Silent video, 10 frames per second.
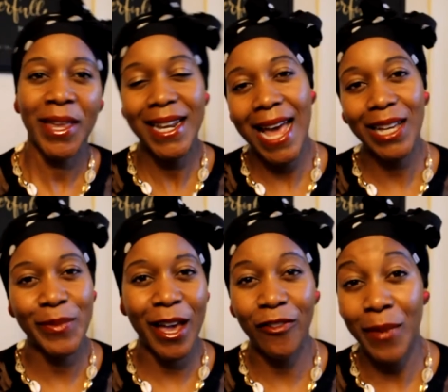knock
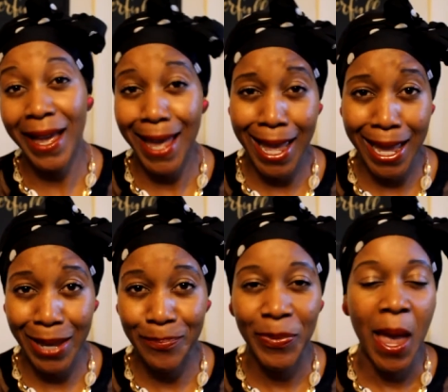me off my
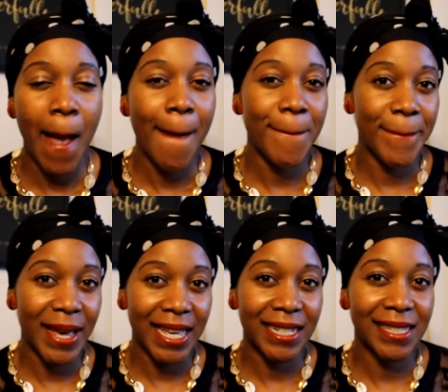game.
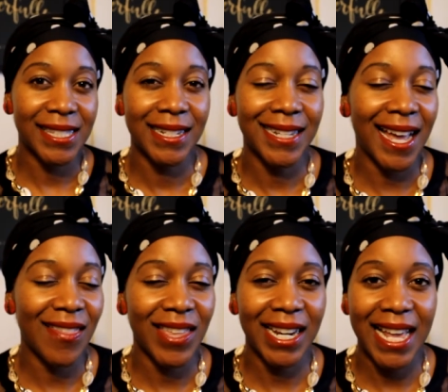But
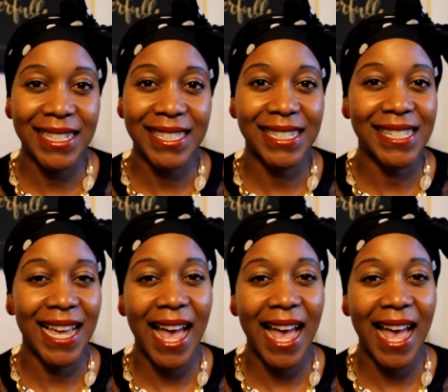nonetheless, to